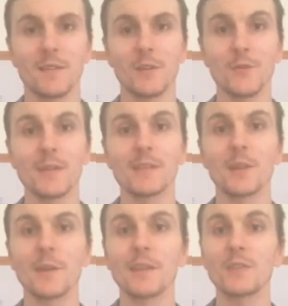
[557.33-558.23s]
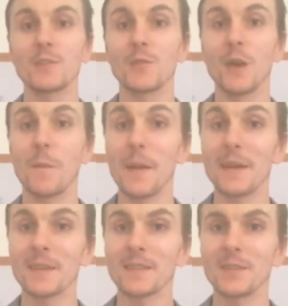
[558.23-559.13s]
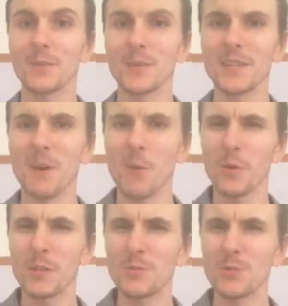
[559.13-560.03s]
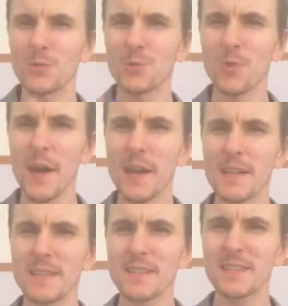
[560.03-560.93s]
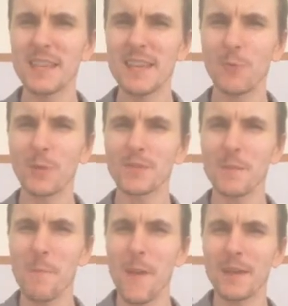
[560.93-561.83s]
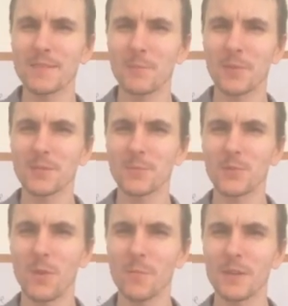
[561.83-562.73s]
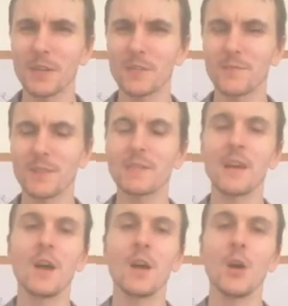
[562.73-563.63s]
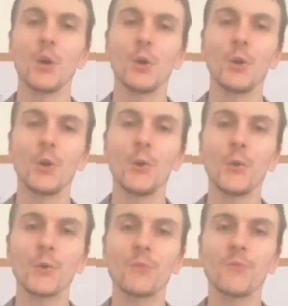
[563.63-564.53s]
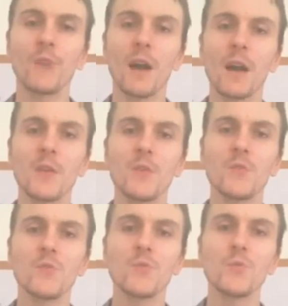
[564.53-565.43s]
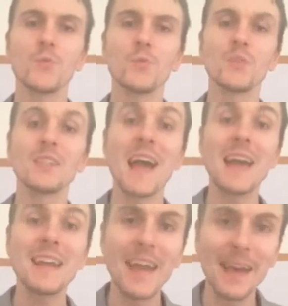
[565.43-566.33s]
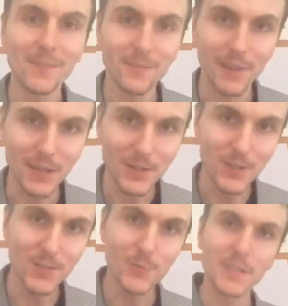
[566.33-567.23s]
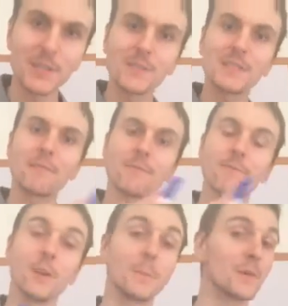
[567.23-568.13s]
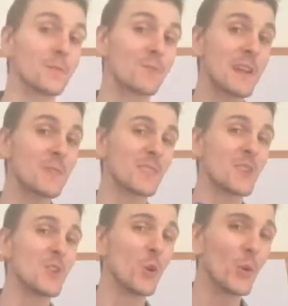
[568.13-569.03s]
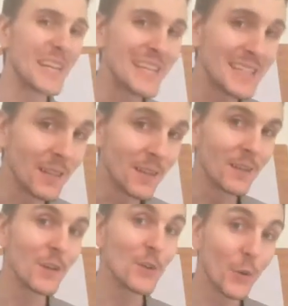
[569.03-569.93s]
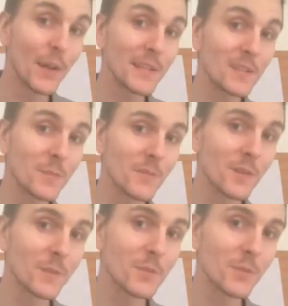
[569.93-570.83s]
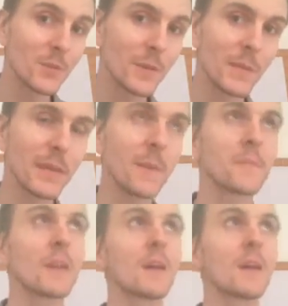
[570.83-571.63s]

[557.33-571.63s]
Luc is going to make us annoyed. Now I want you to try and see what's the best possible combination for this. Luc va nous énerver. Good, we can use a different verb because rendre us annoyed. Annoyed is from a verb to annoy, okay?